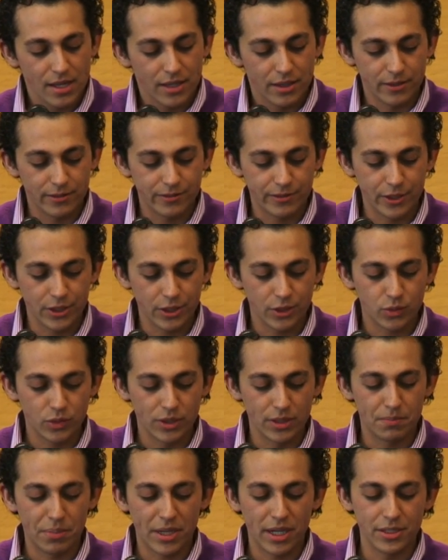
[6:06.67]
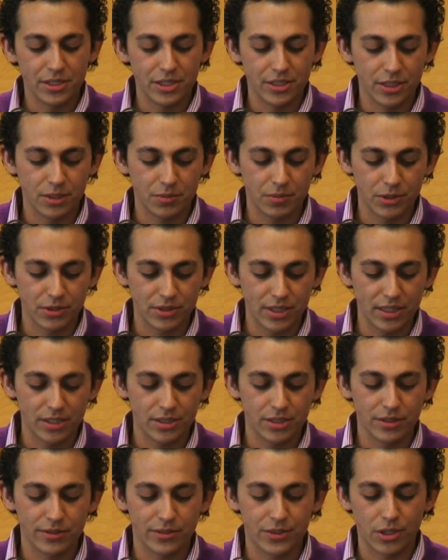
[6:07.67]
The first one punishes
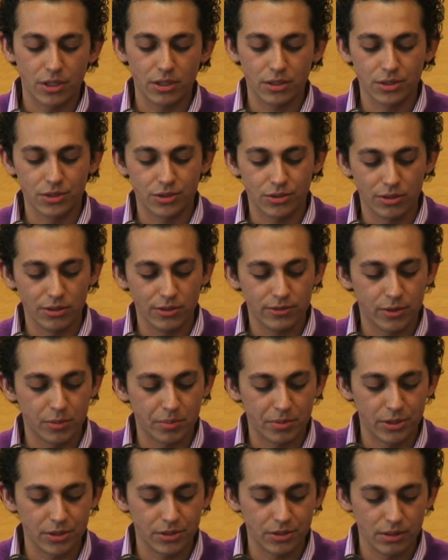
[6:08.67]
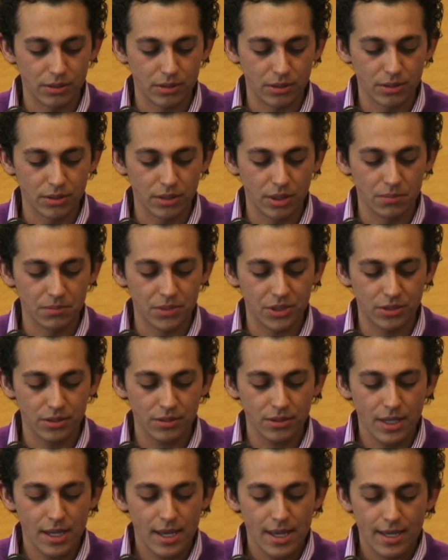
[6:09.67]
possession of drug control for personal
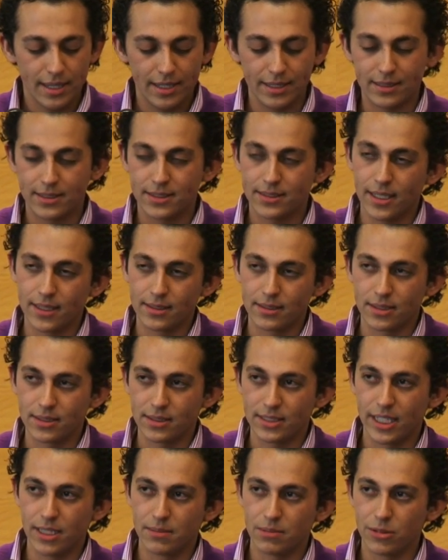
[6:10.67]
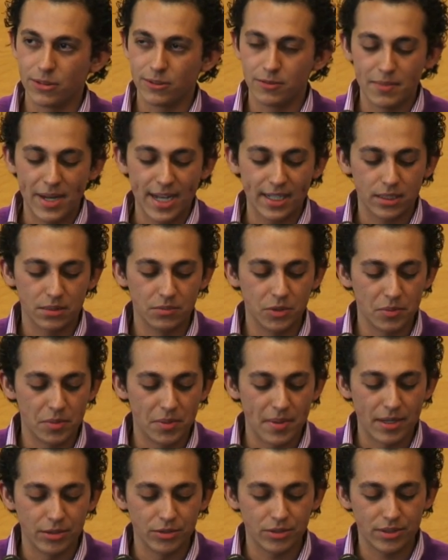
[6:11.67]
consumption. It sets a table of maximum
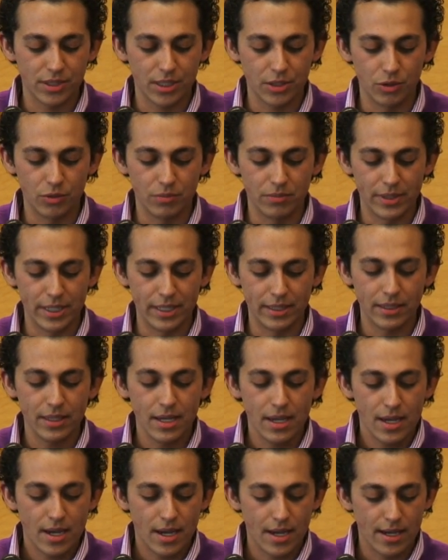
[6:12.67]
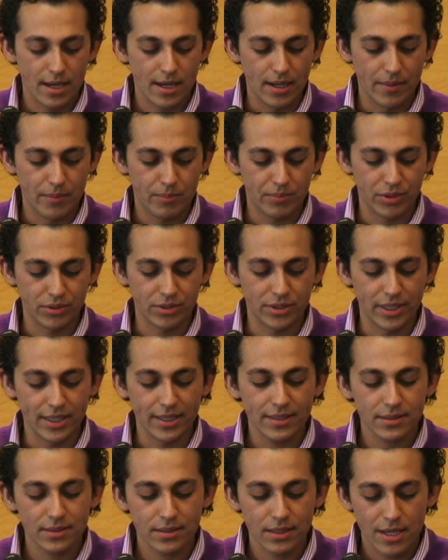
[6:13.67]
amounts that you may
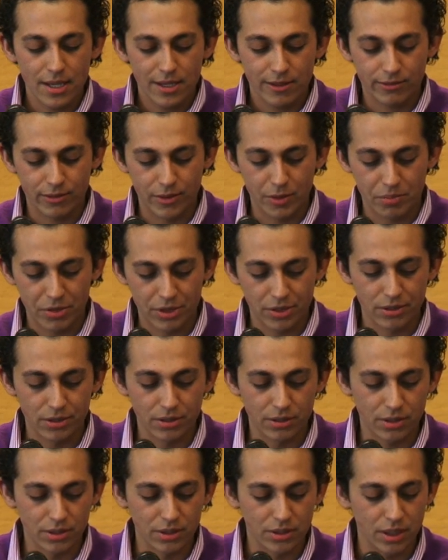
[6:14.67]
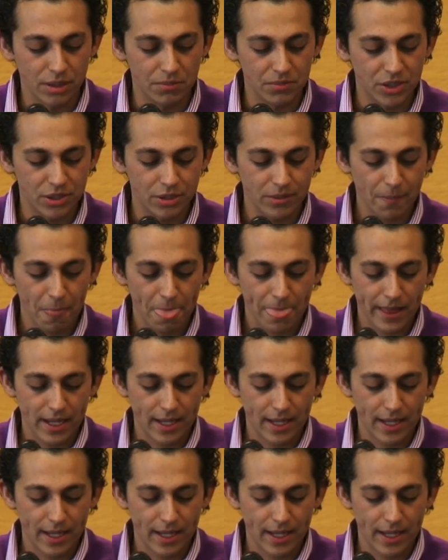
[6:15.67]
possess for personal consumption.